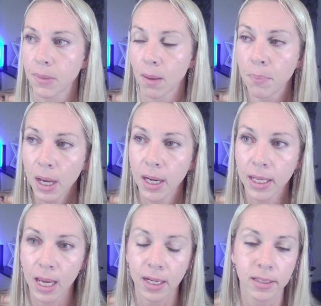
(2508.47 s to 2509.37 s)
But
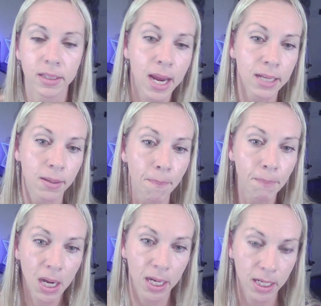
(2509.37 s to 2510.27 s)
again, it takes a
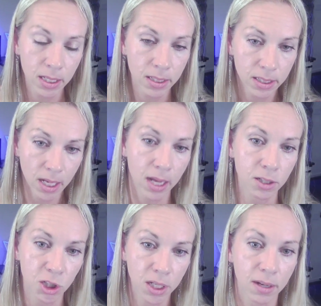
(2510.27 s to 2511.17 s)

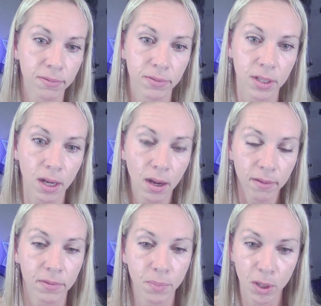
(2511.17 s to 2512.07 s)
mindset shift
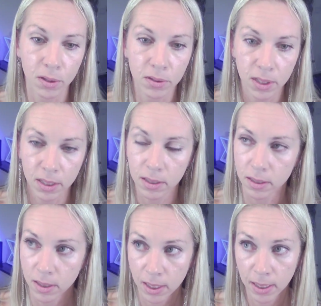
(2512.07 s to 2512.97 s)
of the
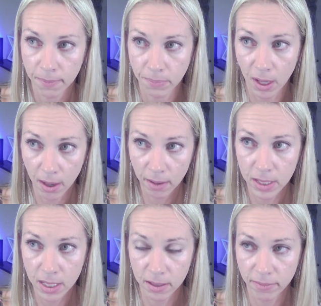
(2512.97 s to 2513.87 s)
person, of
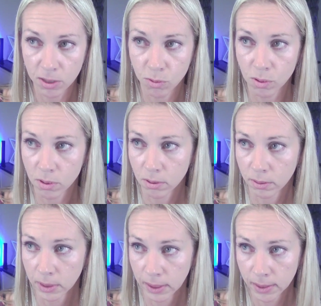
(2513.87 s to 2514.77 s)
the individual.